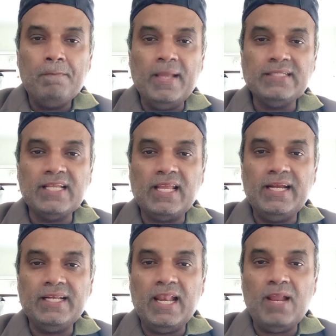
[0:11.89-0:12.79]

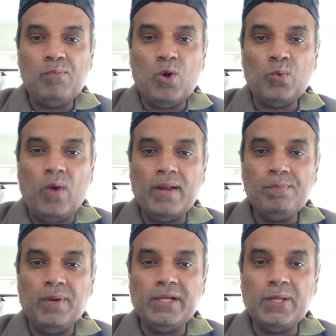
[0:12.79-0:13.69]
basically tell about one
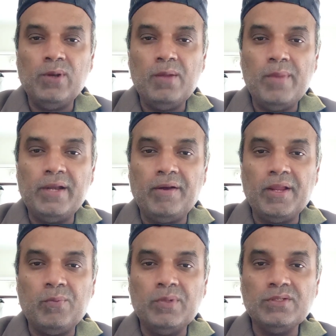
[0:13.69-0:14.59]
particular
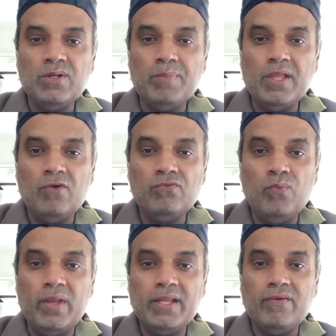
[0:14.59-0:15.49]
metric which will be of
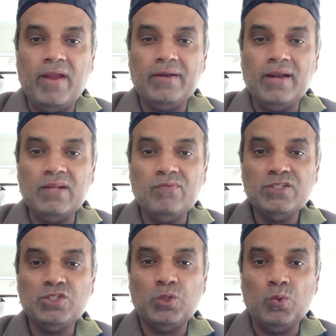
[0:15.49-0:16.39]
very great
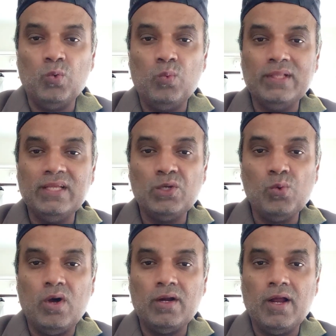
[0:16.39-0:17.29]
relevance to you, whether
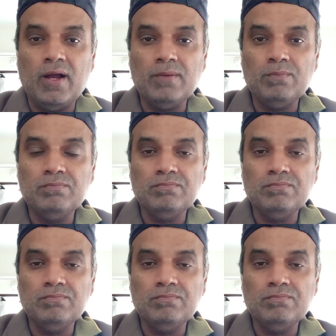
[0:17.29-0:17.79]
you are a